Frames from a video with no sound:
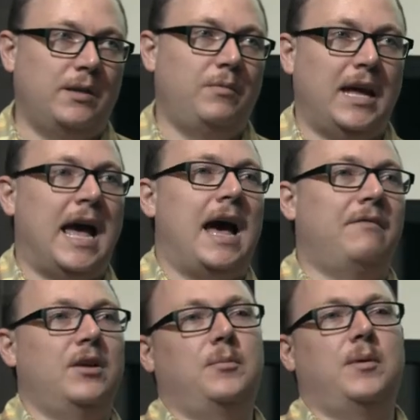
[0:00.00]
we have
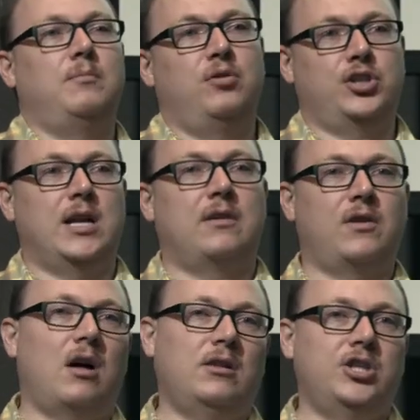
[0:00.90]
that are being pushed out of
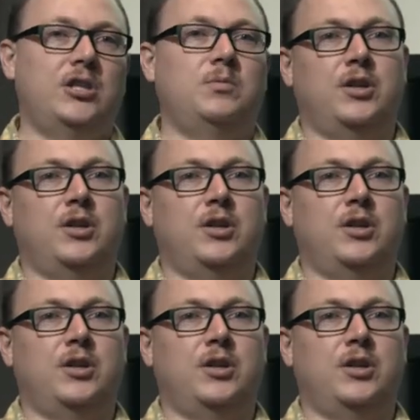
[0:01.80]
colleges with